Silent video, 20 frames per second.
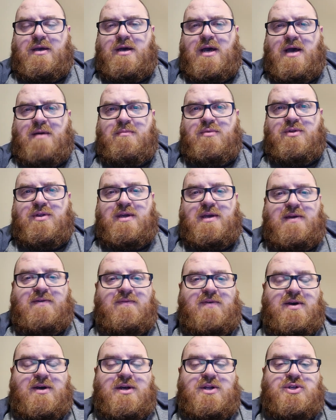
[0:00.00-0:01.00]
I believe
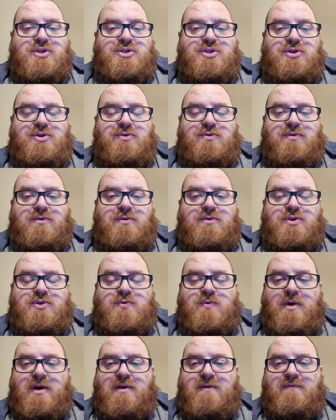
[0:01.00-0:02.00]
June
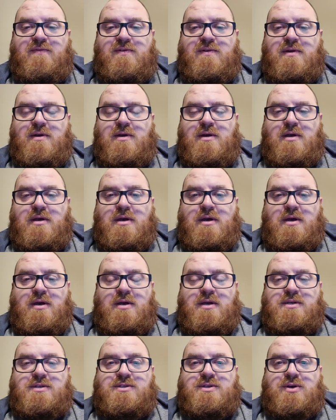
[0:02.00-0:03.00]
12th.
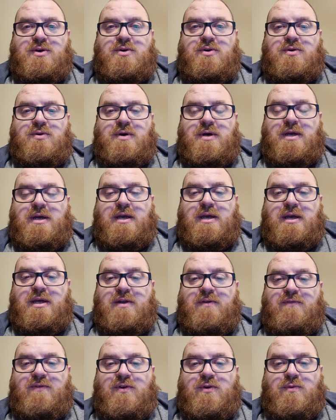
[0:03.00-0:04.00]
So in
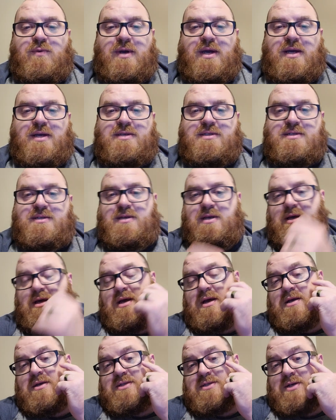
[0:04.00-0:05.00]
a few weeks.
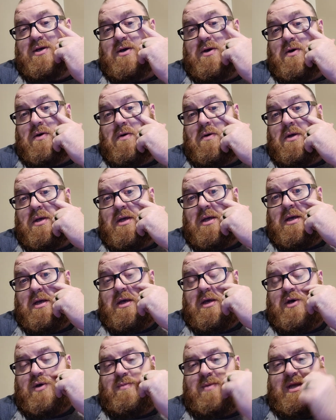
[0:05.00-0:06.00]
So
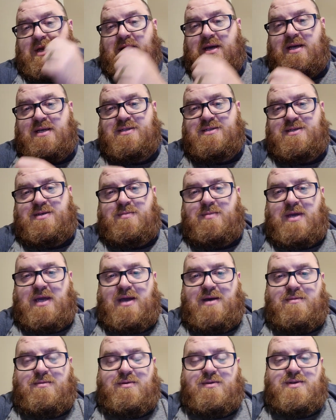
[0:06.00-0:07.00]
it'll be nice to be
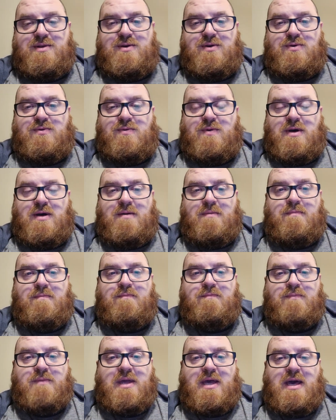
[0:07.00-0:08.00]
able to
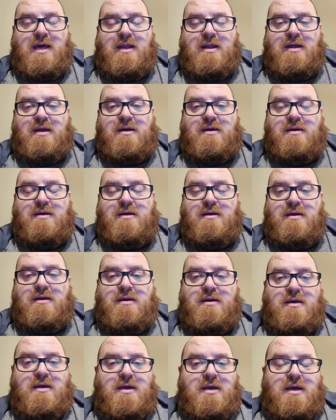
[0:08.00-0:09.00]
kind
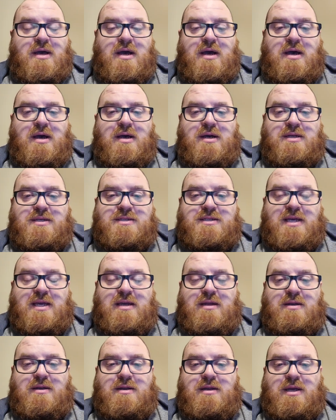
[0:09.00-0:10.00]

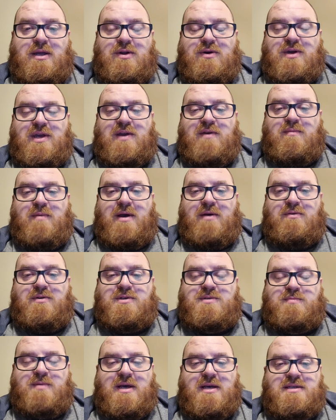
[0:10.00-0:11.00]
of give my
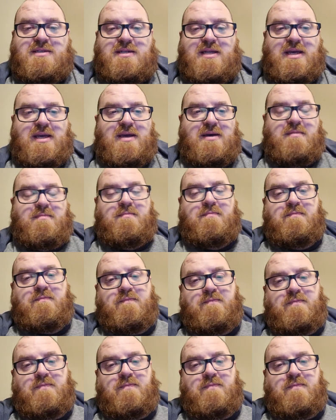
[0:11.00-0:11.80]
respects to him.